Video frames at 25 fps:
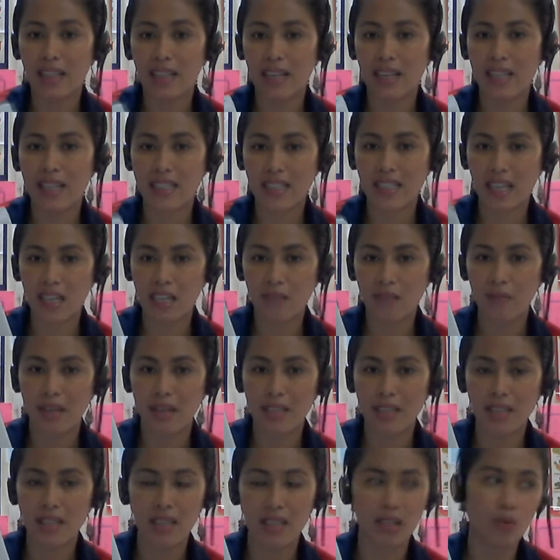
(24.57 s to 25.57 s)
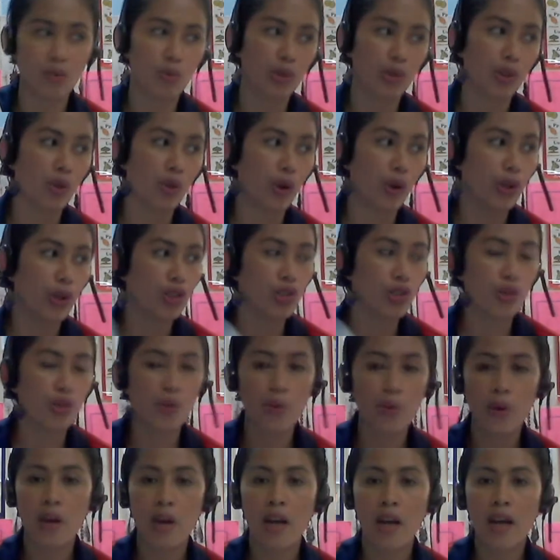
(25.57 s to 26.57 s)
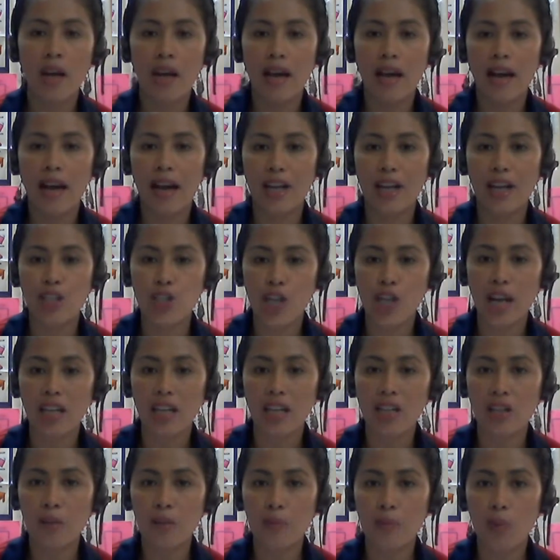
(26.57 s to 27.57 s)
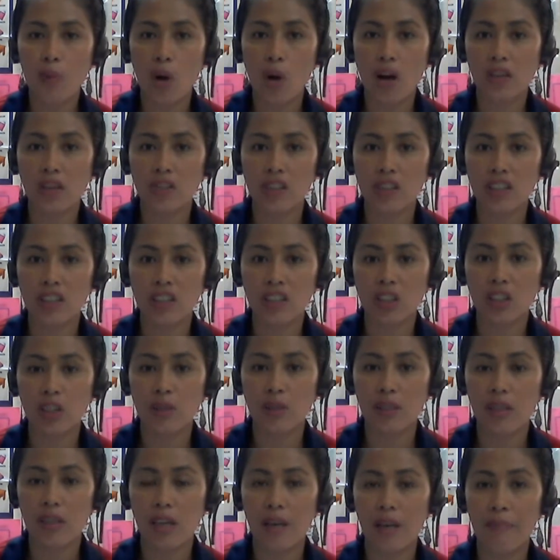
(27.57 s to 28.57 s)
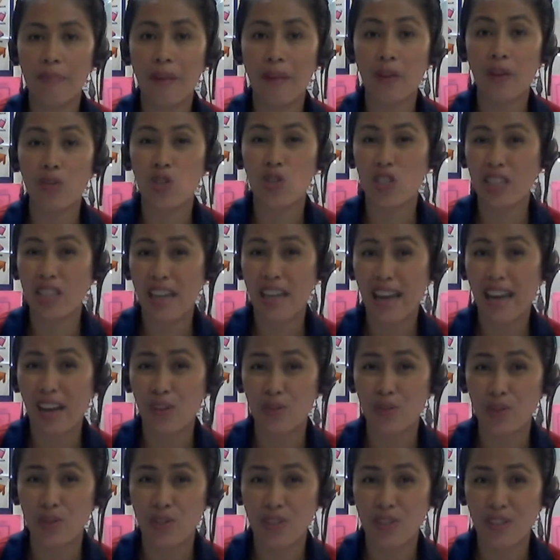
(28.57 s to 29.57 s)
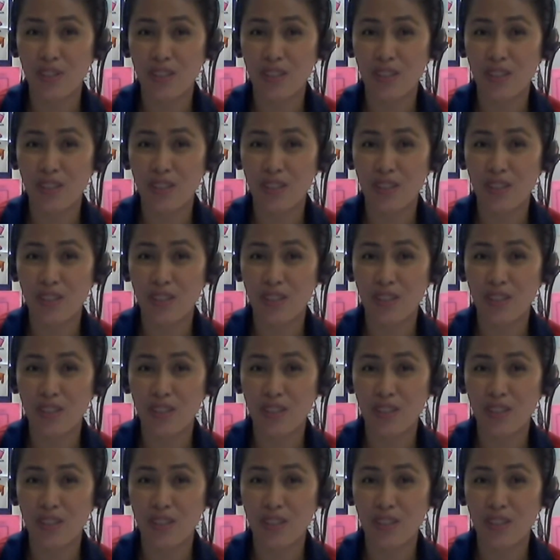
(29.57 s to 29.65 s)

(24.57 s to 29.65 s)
An assignment, and we're going to check your progress about sounds.